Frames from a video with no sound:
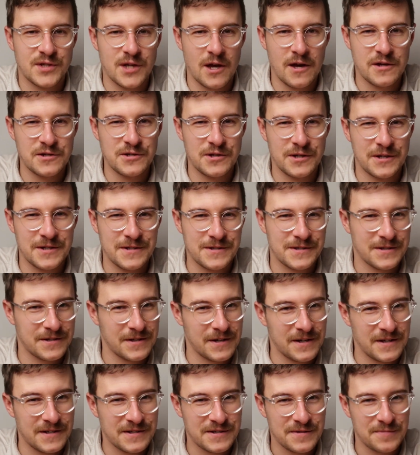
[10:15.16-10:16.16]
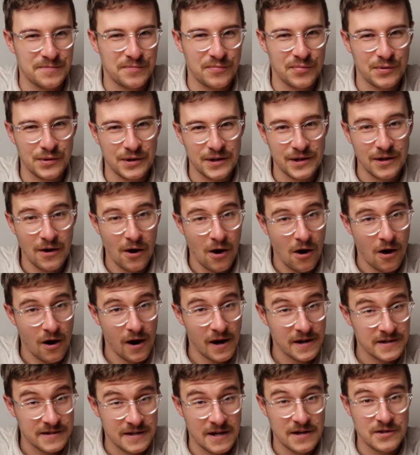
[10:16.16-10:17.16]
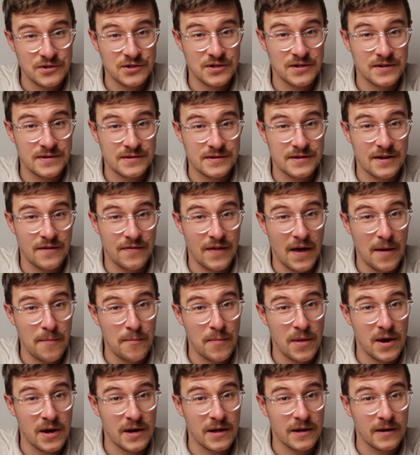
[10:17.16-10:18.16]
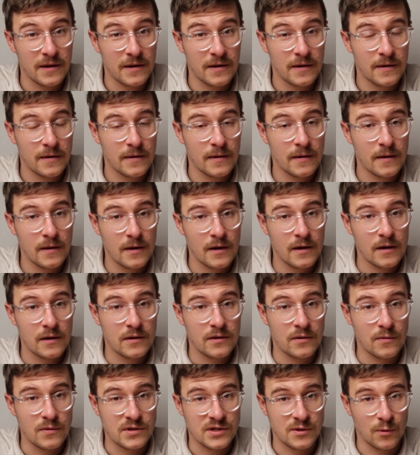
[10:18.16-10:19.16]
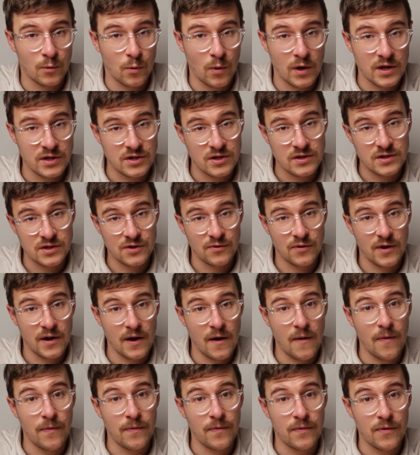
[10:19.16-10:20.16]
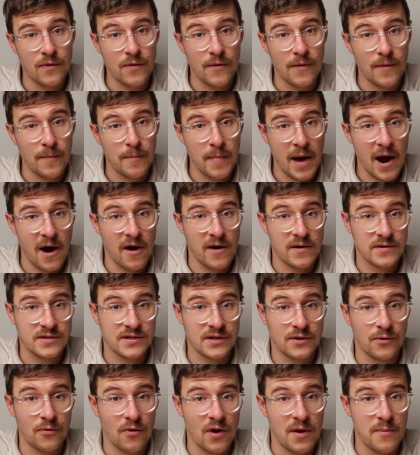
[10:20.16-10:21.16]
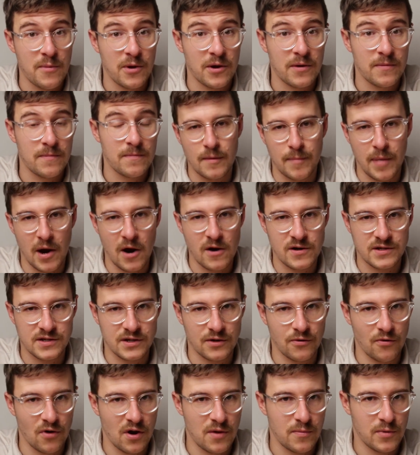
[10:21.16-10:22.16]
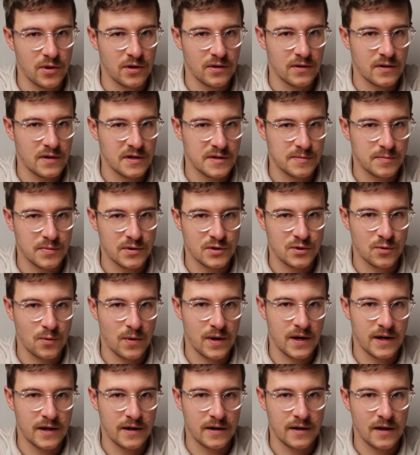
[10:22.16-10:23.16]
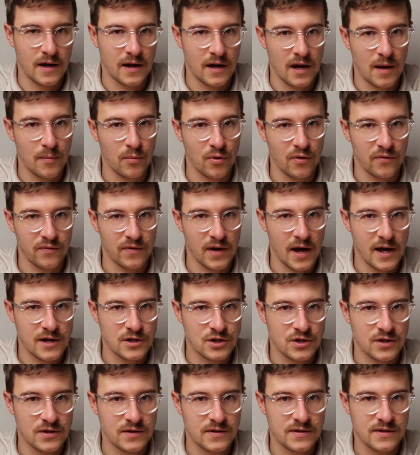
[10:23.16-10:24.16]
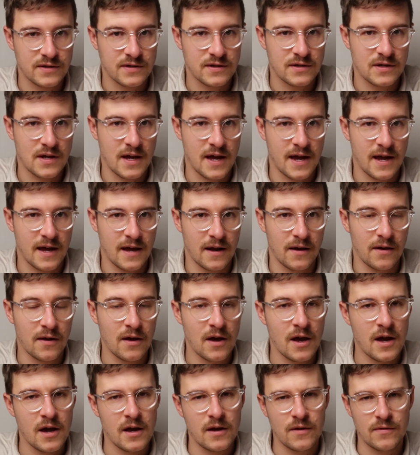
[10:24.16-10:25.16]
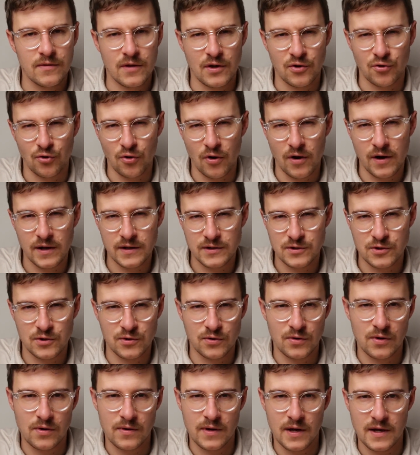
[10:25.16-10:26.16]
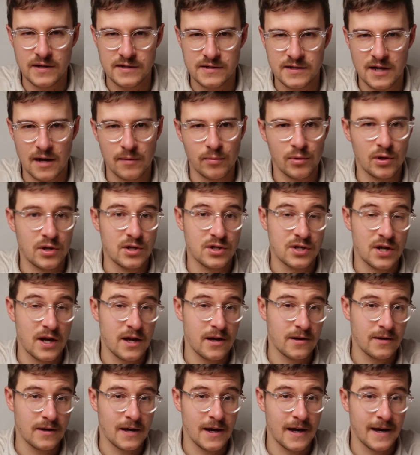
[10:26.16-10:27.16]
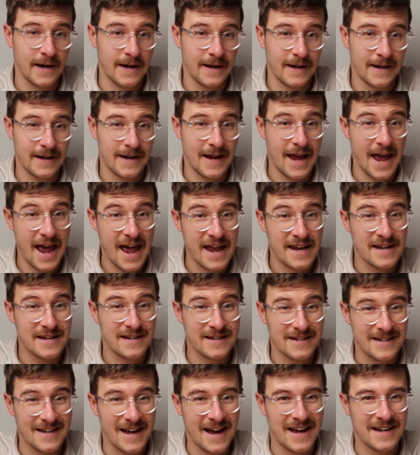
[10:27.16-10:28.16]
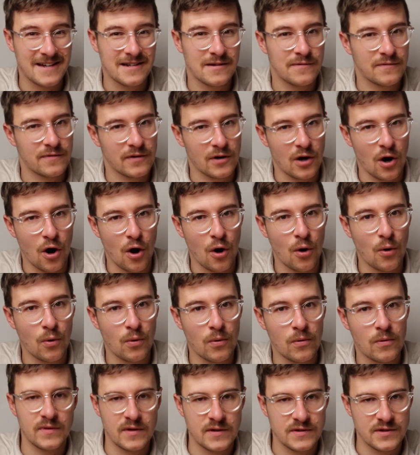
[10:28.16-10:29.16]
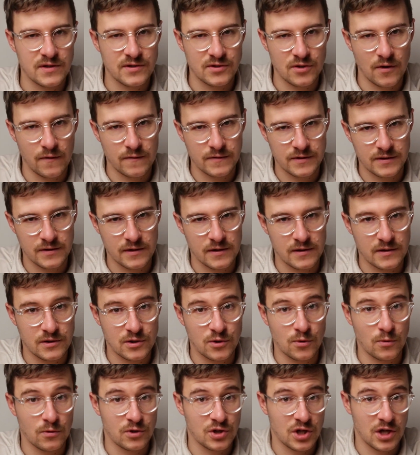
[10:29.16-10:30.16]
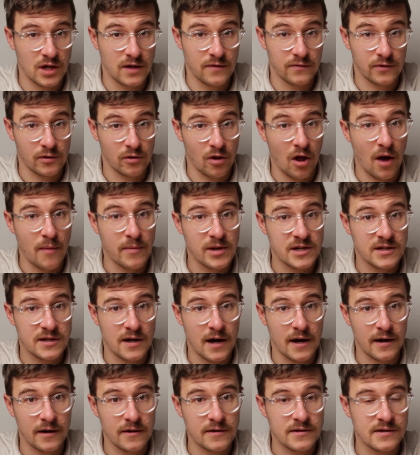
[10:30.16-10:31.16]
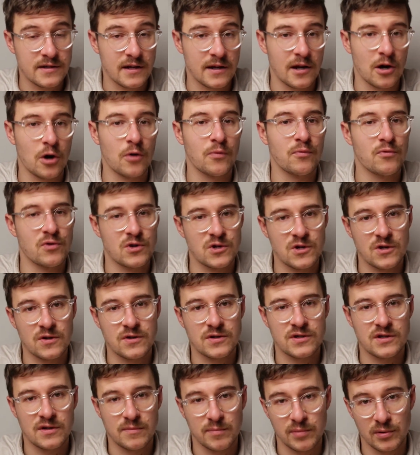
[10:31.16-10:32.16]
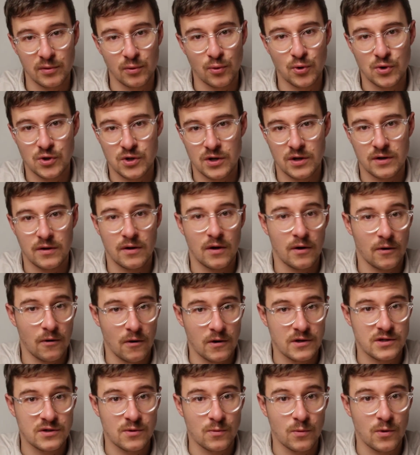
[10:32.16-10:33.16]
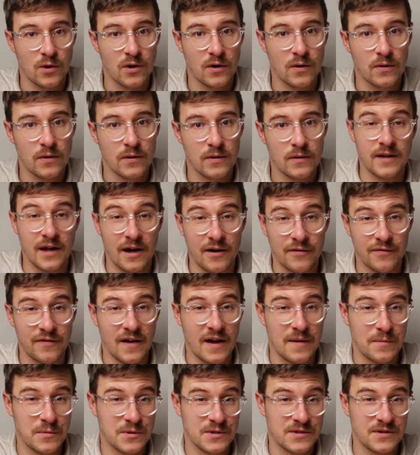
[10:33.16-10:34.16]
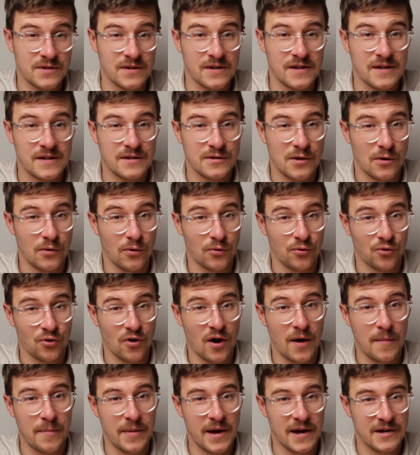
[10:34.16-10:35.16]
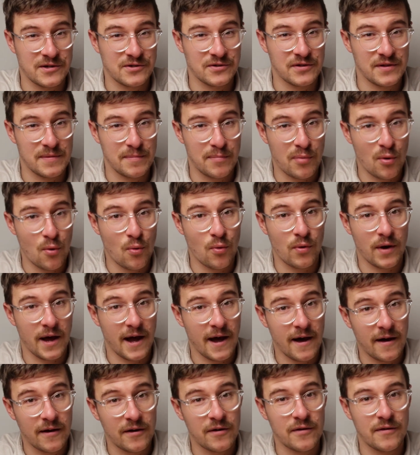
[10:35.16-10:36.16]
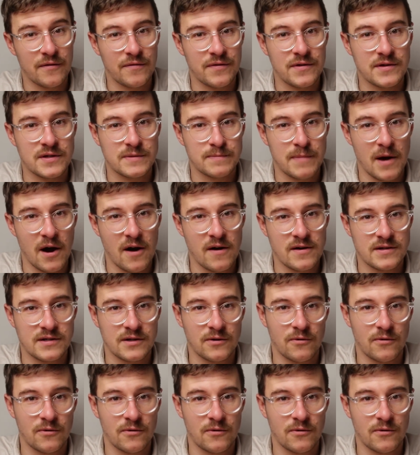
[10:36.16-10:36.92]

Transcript: So as you can see, some pretty high tensions at that meeting. There were some questions around the Paris Agreement. The Paris Agreement is between a number of nations, and they're trying to establish an end date for coal. This is obviously to achieve climate targets and help reduce the pollution across the world. Now, famously, Donald Trump actually pulled out of this Paris